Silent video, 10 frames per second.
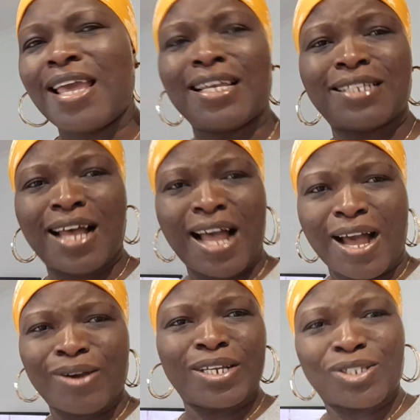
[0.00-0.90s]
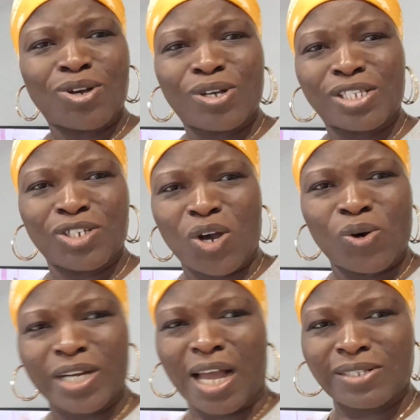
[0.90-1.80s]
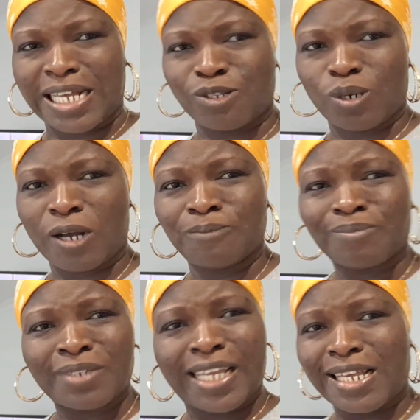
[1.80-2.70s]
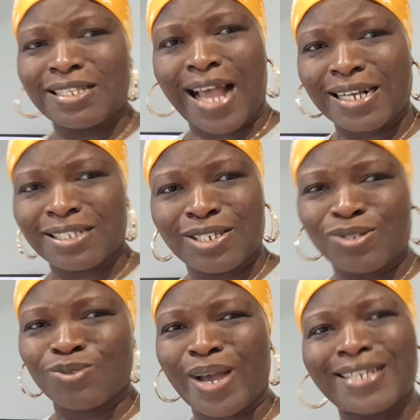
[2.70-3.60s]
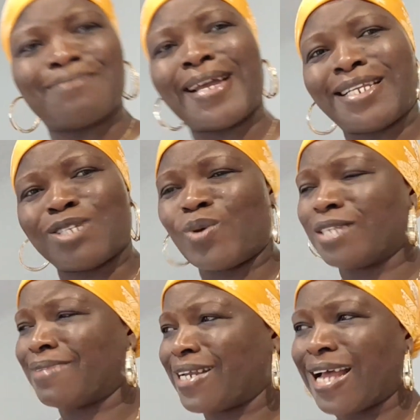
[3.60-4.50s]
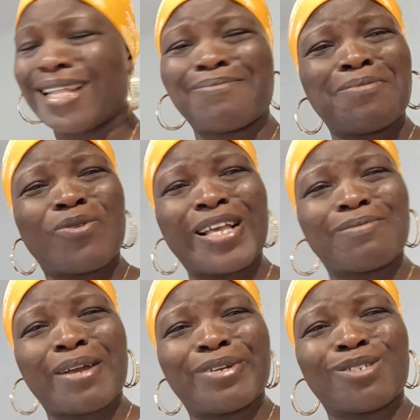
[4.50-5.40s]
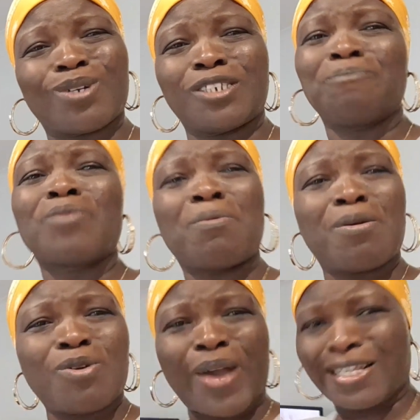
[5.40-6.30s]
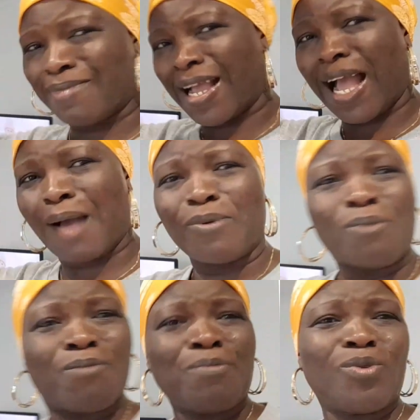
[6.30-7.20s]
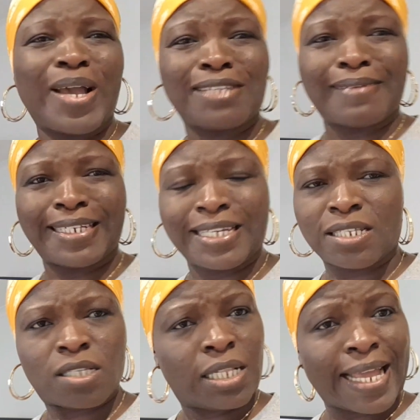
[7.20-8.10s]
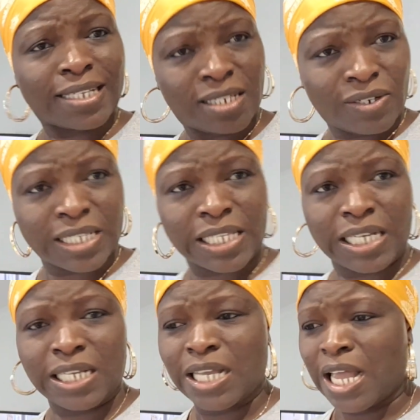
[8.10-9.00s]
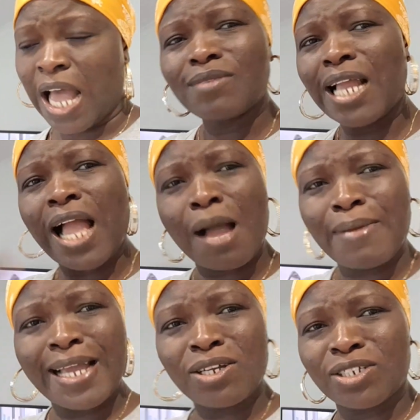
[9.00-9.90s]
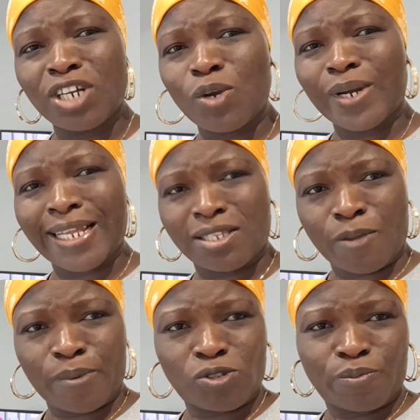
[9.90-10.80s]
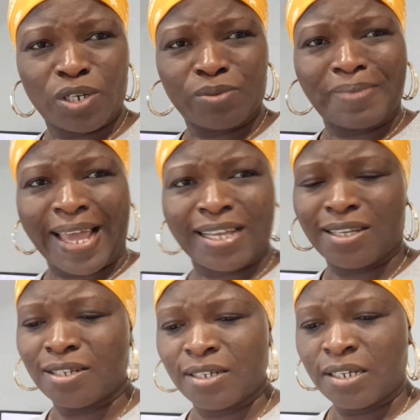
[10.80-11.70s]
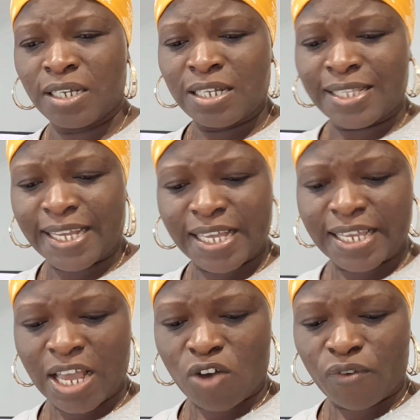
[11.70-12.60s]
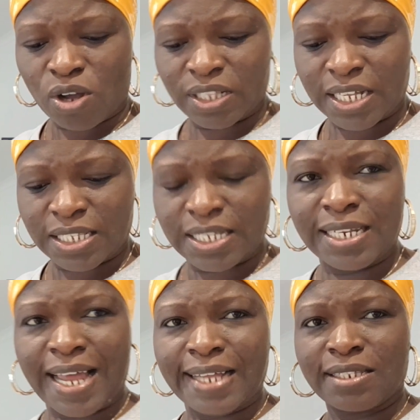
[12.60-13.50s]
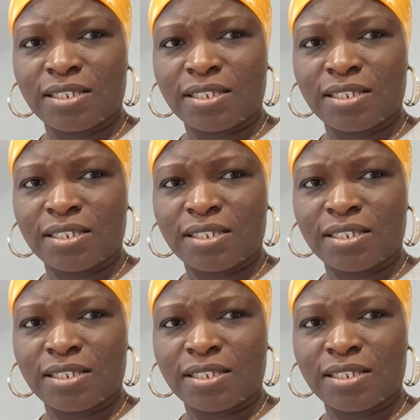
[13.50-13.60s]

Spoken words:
Is that how it goes in your own house as well? Kids asking, where is my this? Where is my that? Mommy, where is my wristwatch? Mommy, where is my cap? Mommy, where is my this? Like, seriously? Am I the only one that is supposed to be, like, taking care of all these things that...